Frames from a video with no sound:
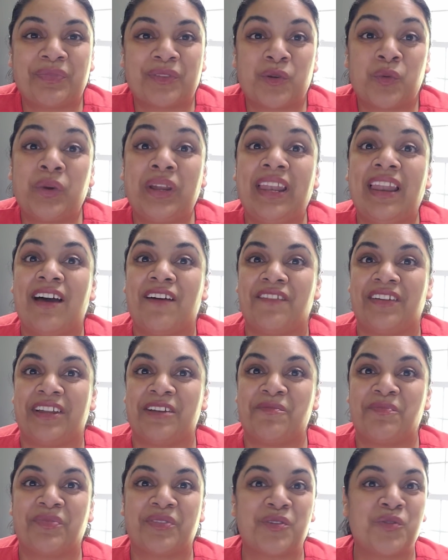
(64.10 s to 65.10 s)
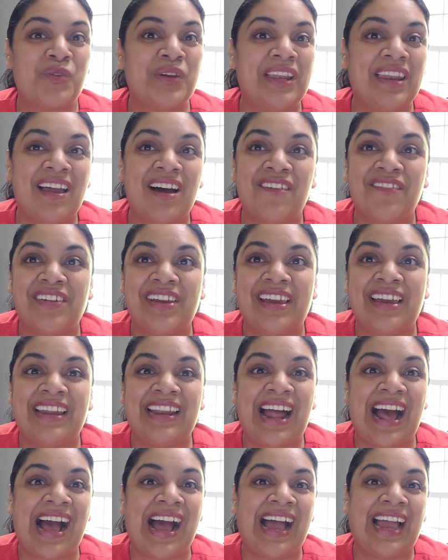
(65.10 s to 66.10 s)
we love it. We love
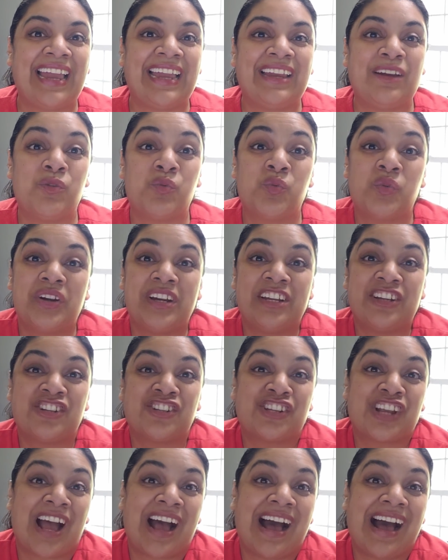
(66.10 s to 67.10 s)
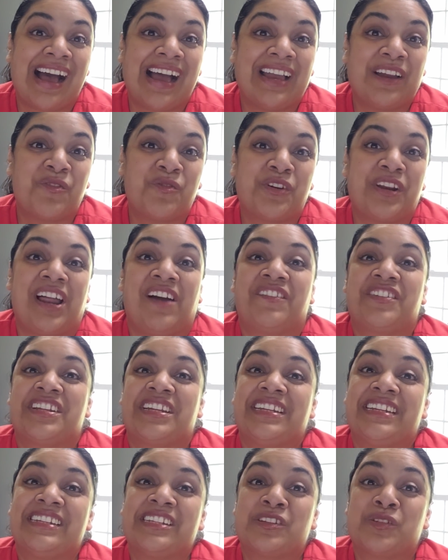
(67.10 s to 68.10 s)
it. I wish I would have
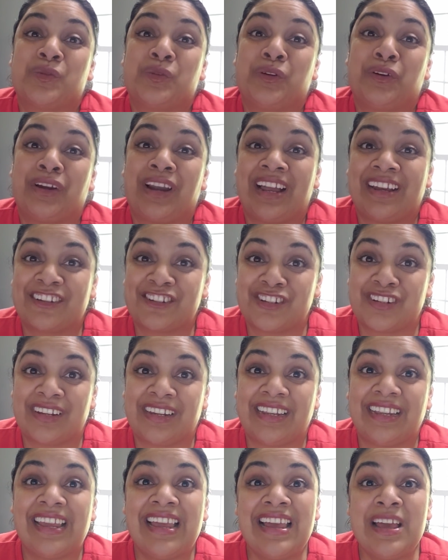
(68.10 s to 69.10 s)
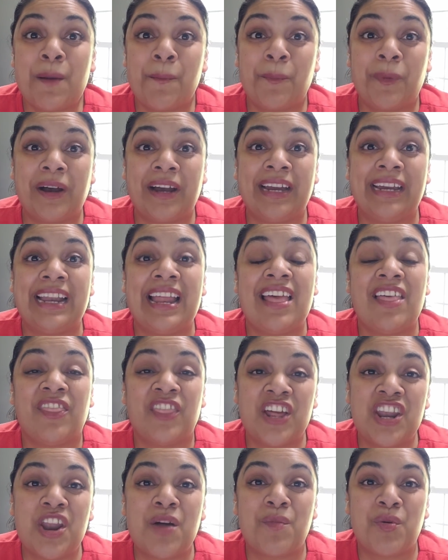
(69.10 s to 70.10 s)
done it sooner, actually. But
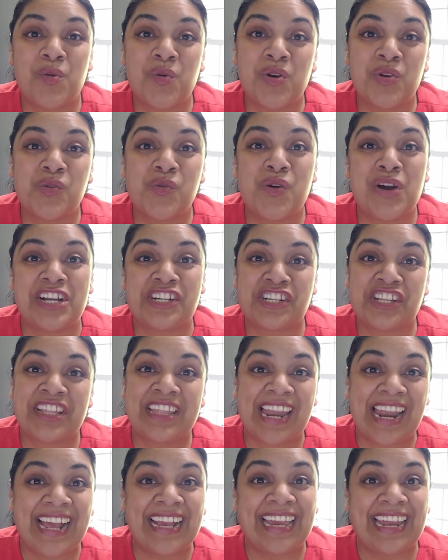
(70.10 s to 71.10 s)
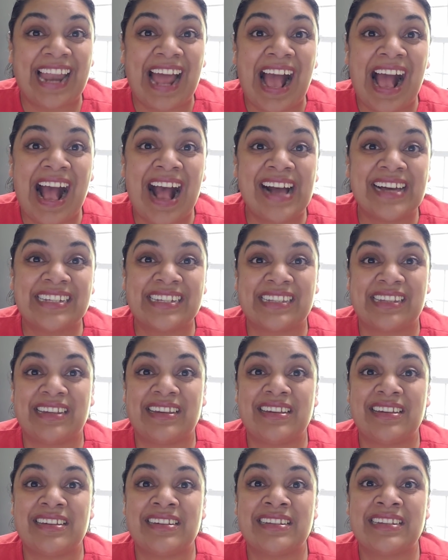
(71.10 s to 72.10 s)
the number one question that I get asked
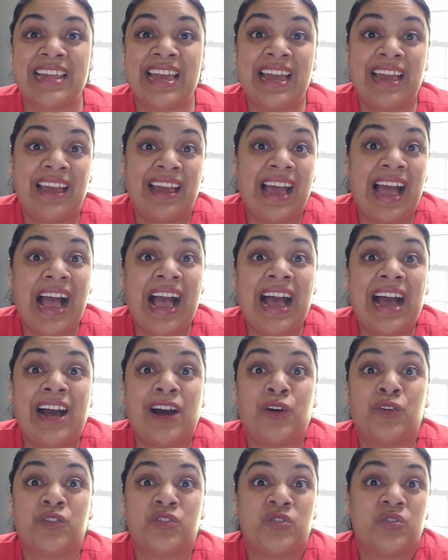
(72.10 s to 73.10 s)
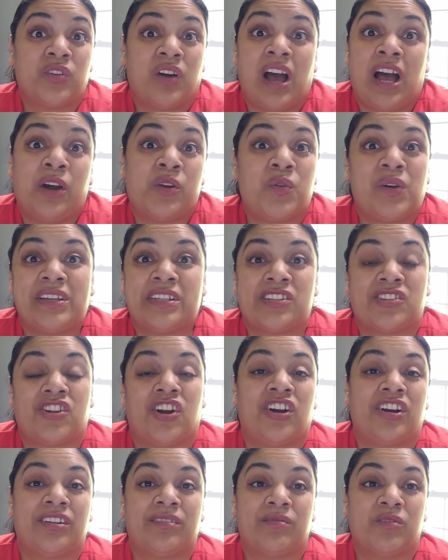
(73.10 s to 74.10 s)
is, how do I
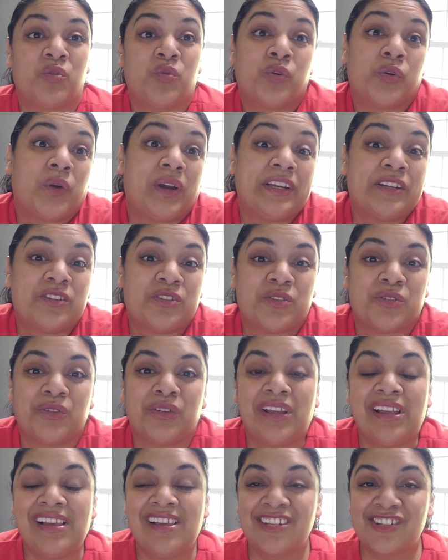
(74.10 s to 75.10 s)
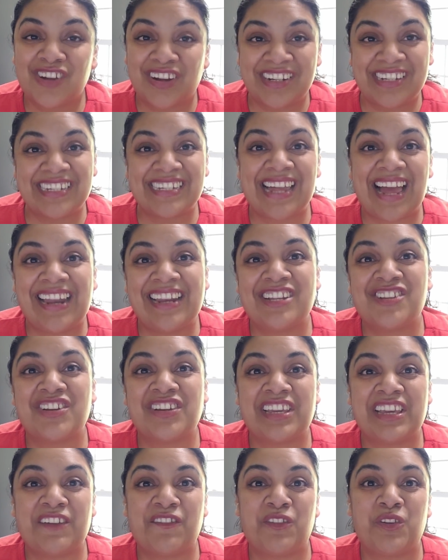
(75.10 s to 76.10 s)
start? What do I do? So I decided to
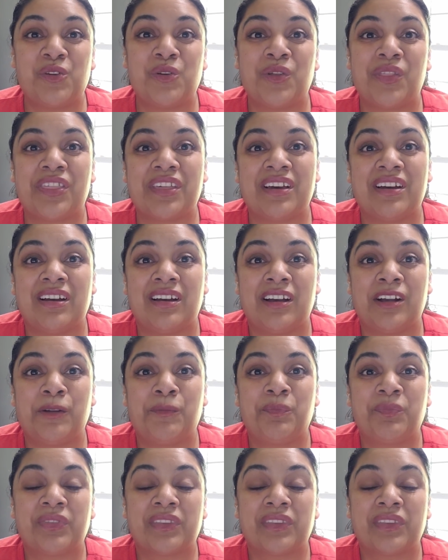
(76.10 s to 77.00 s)
give you the